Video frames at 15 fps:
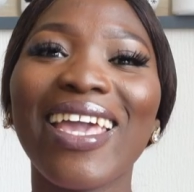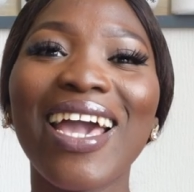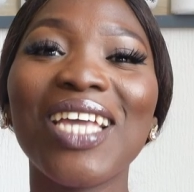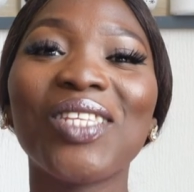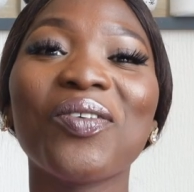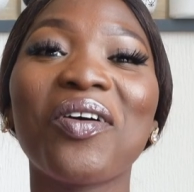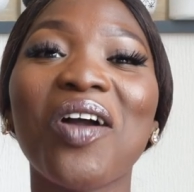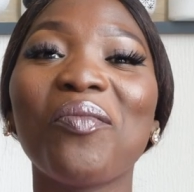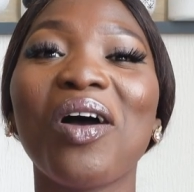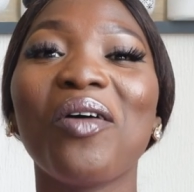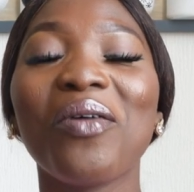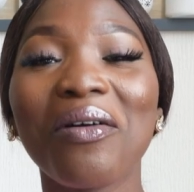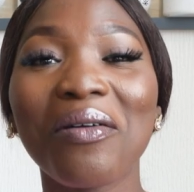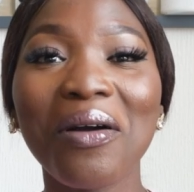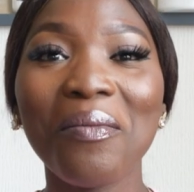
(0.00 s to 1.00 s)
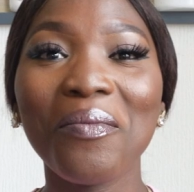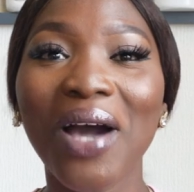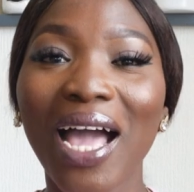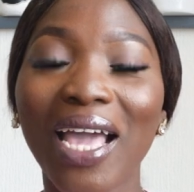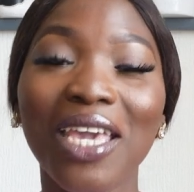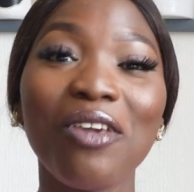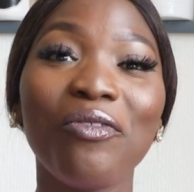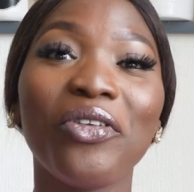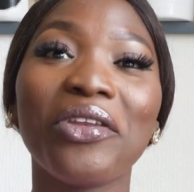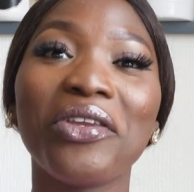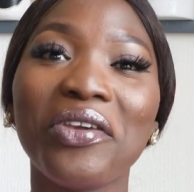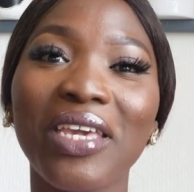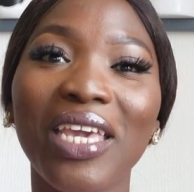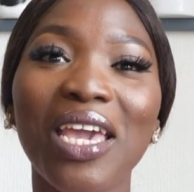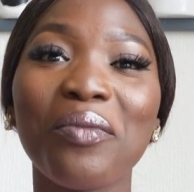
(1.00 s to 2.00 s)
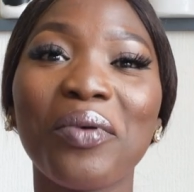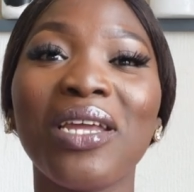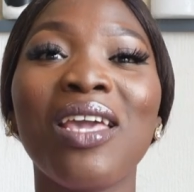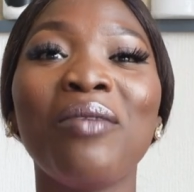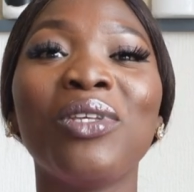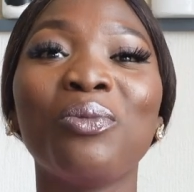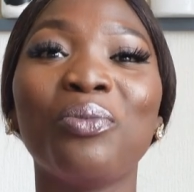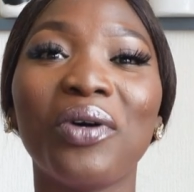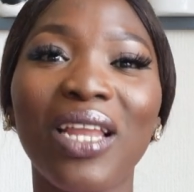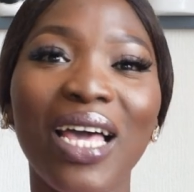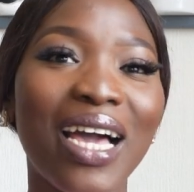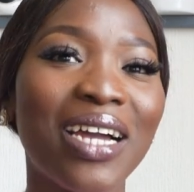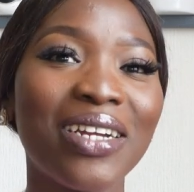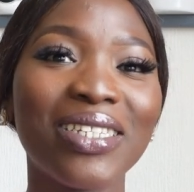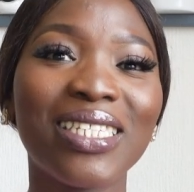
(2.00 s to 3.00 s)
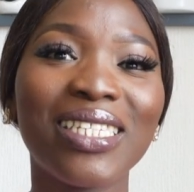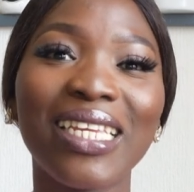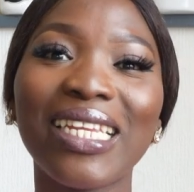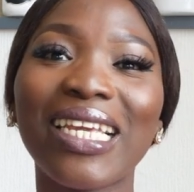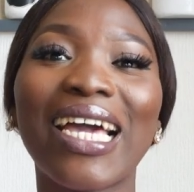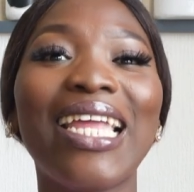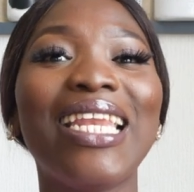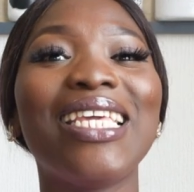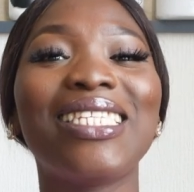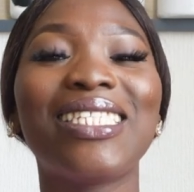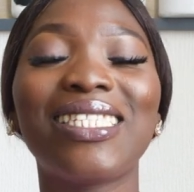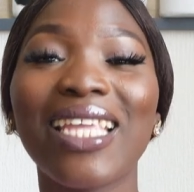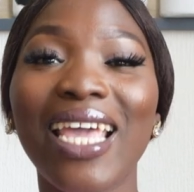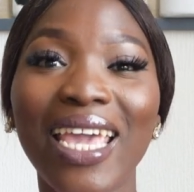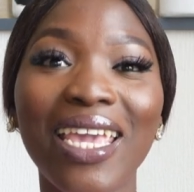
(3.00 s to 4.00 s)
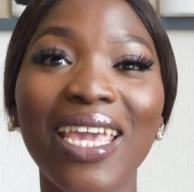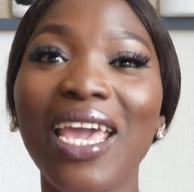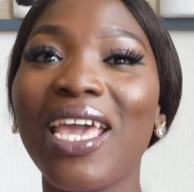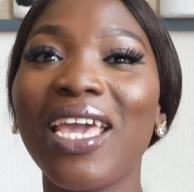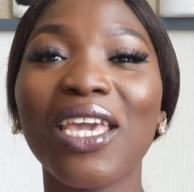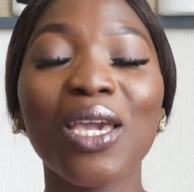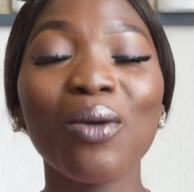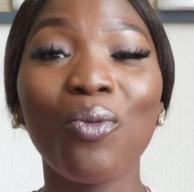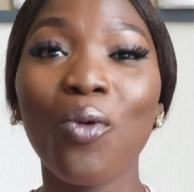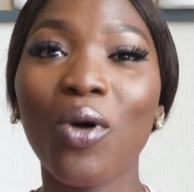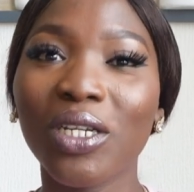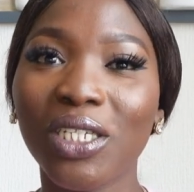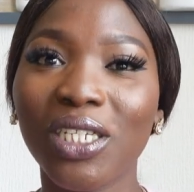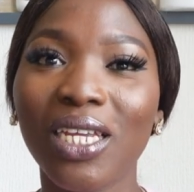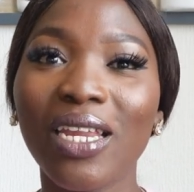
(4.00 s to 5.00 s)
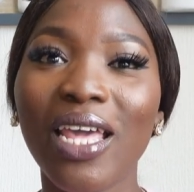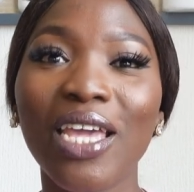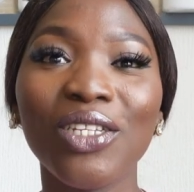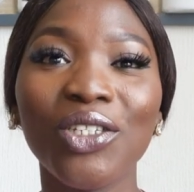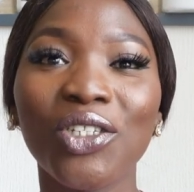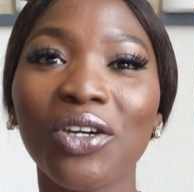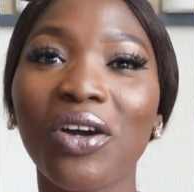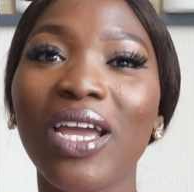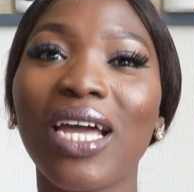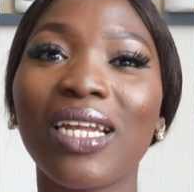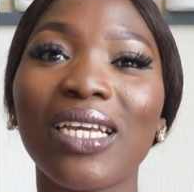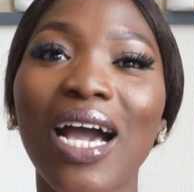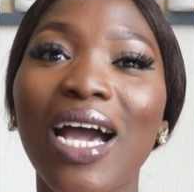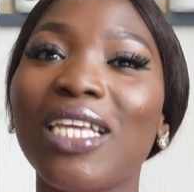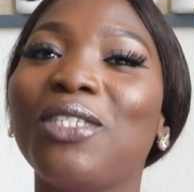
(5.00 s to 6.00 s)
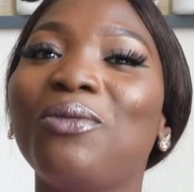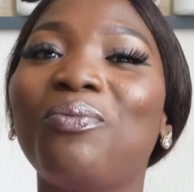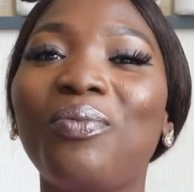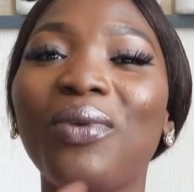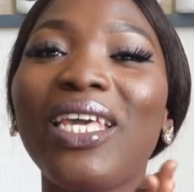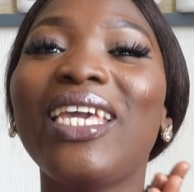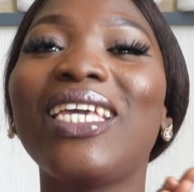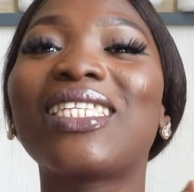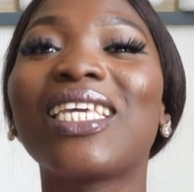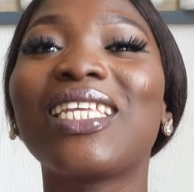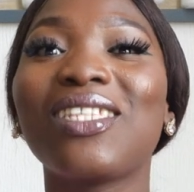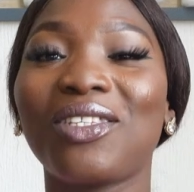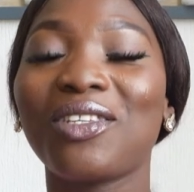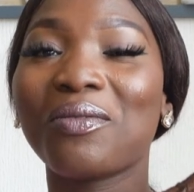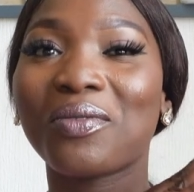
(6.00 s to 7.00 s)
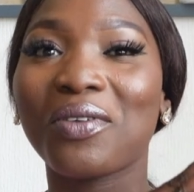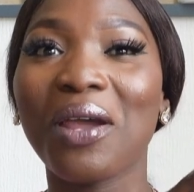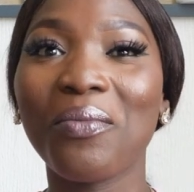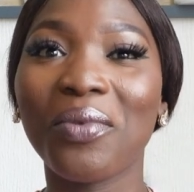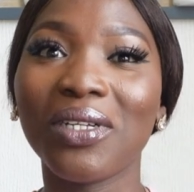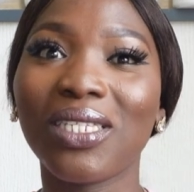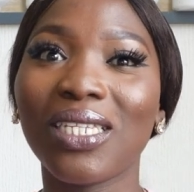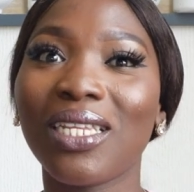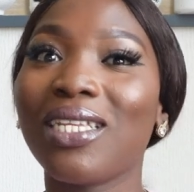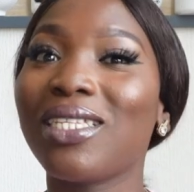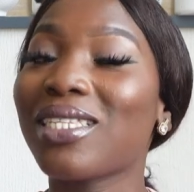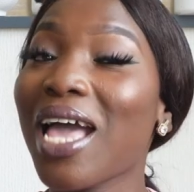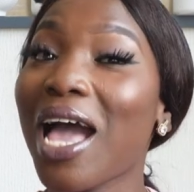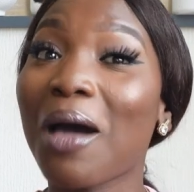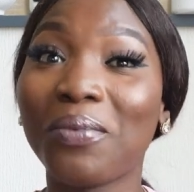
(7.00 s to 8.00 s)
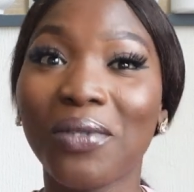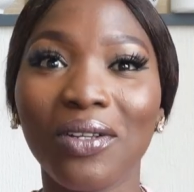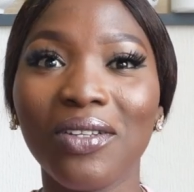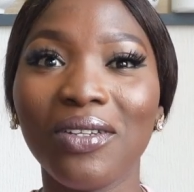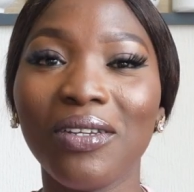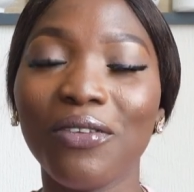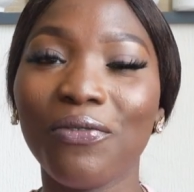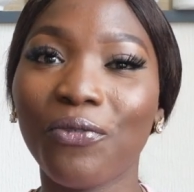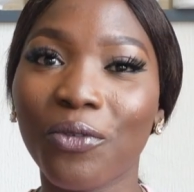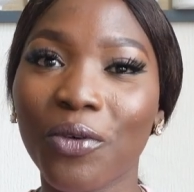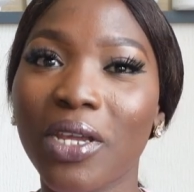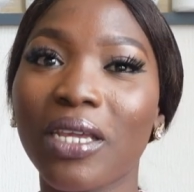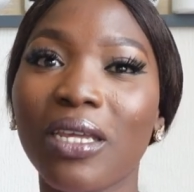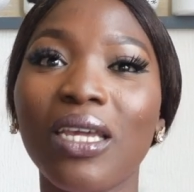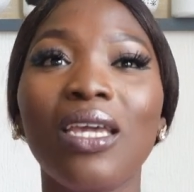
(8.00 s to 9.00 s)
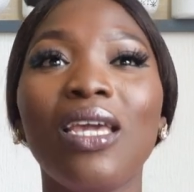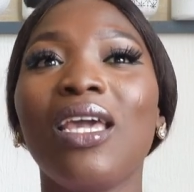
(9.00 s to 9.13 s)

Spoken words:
guys, welcome and welcome back. If you're new here, my name is Bola Harrison. Kindly stay, keep watching, enjoy, and guys, please hit the subscribe button. It's absolutely free.